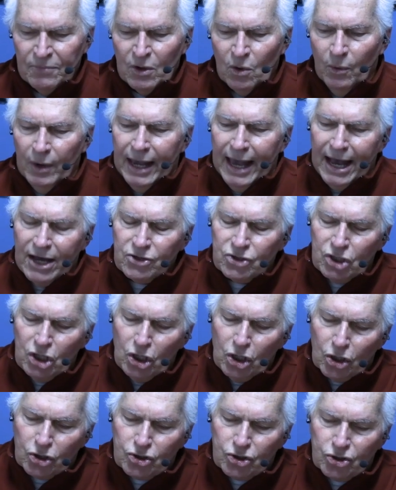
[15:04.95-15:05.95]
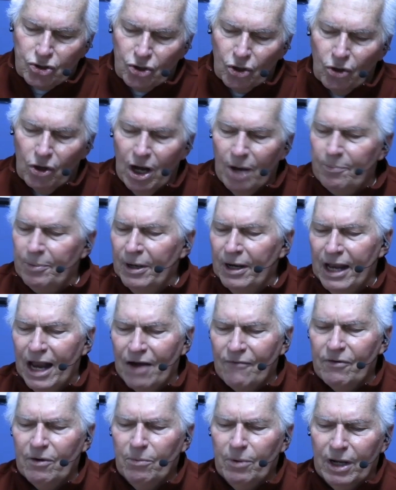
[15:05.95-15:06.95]
We ask you to stir up in
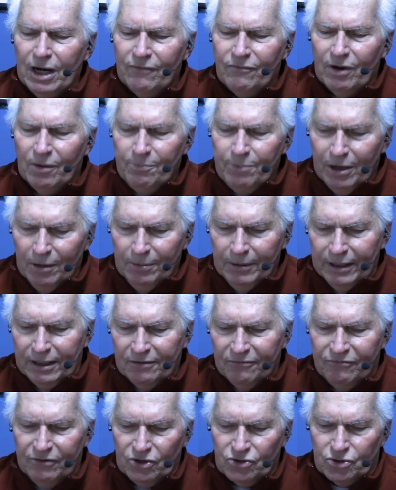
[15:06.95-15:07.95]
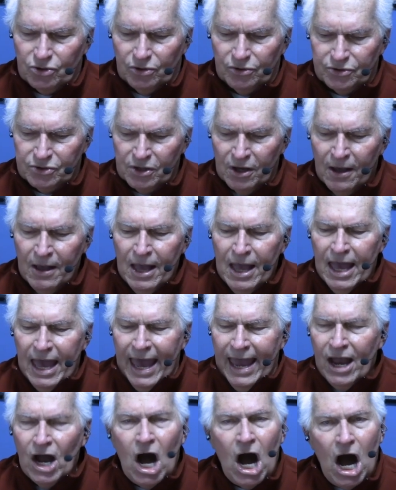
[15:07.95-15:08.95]
every one of our public officials
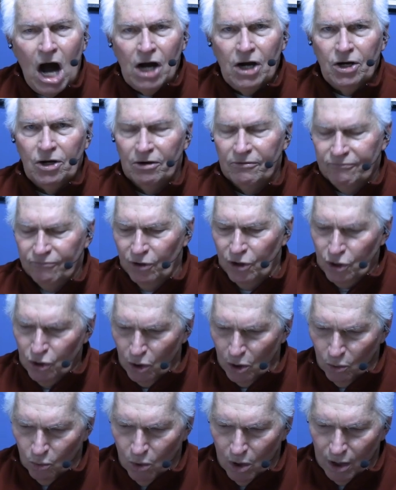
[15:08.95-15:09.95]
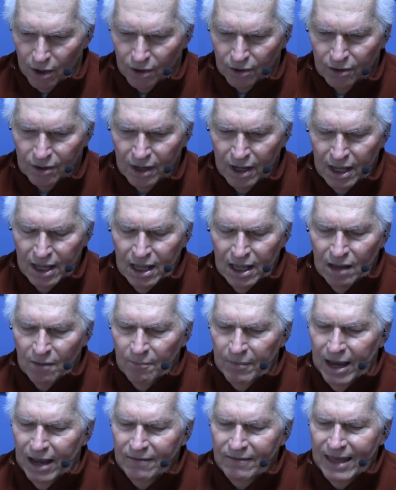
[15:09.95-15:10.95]
a hunger for your Word.
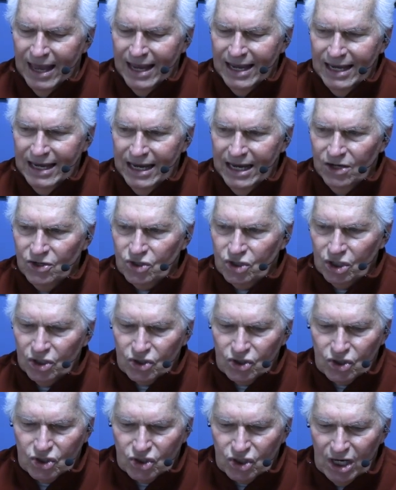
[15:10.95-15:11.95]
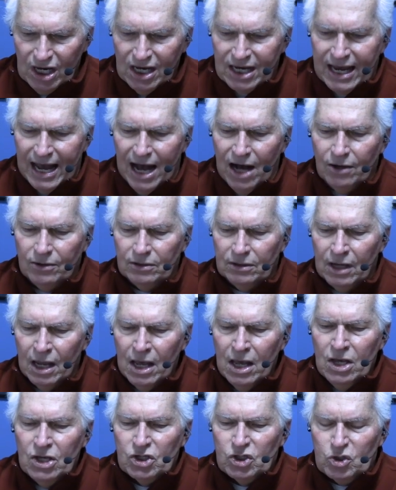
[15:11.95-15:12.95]
May they each seek out
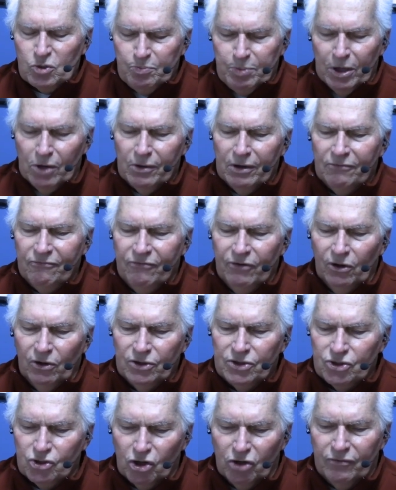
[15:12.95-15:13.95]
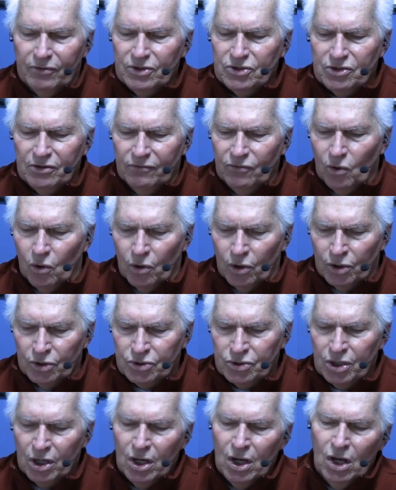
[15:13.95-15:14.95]
Spirit-filled servants of
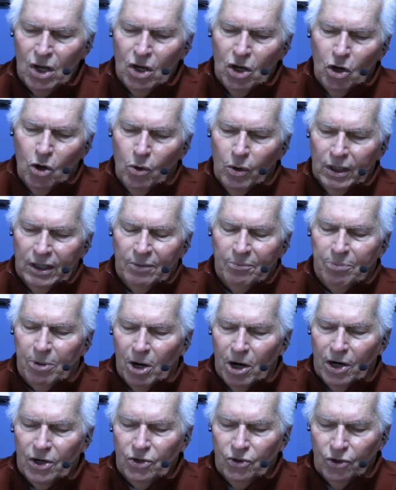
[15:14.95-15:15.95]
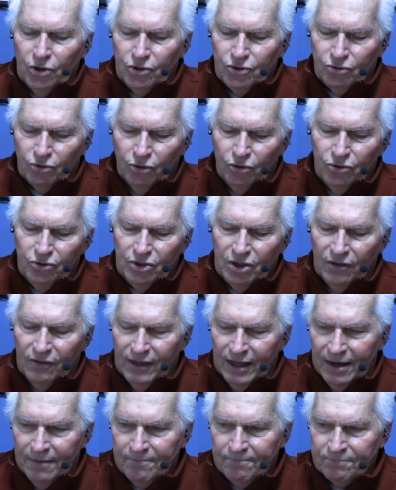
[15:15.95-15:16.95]
yours who will impart your truth to
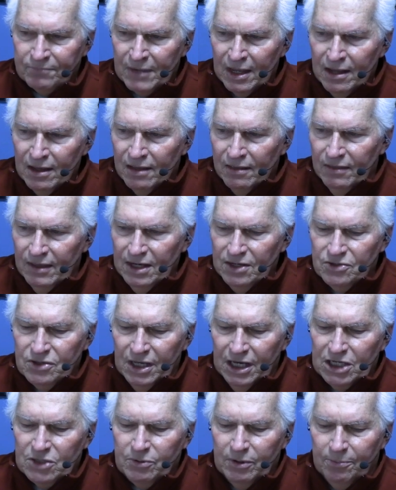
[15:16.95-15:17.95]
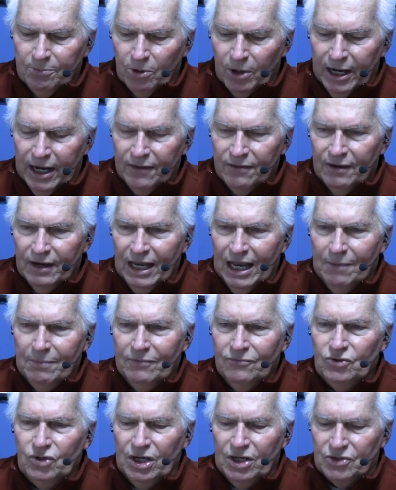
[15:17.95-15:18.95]
them. These things we pray in the name
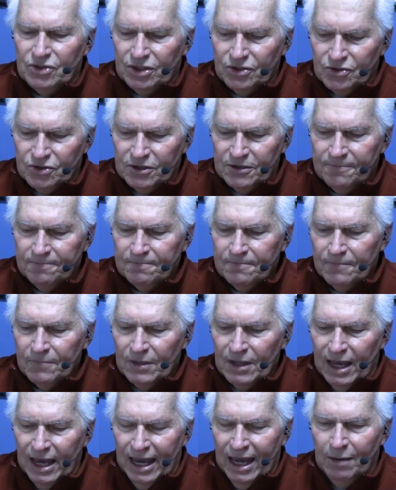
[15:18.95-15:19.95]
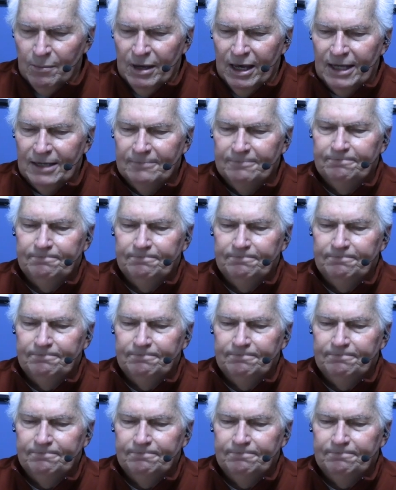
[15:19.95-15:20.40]
of Jesus. Amen.